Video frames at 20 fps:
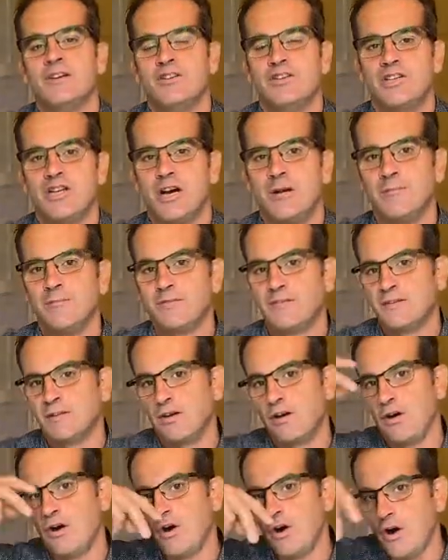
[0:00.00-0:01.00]
jumps
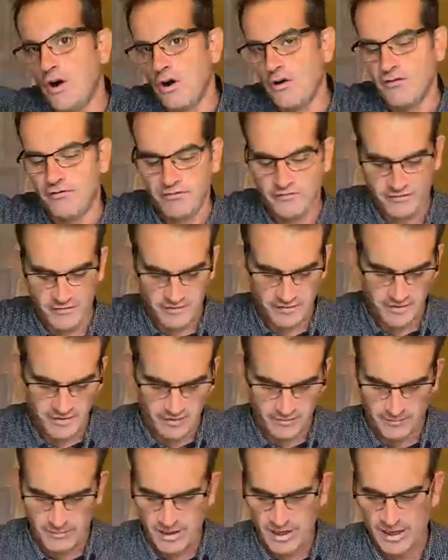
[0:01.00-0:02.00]
off
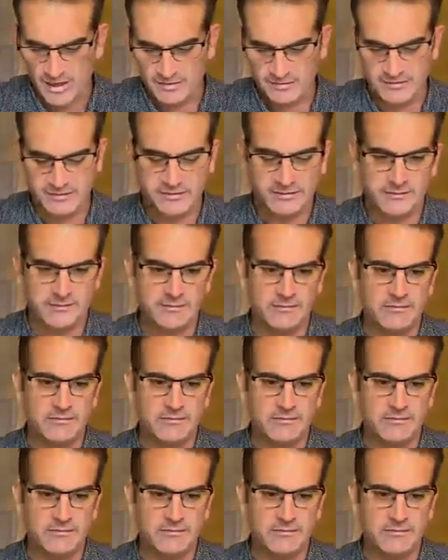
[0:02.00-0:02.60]
the bus.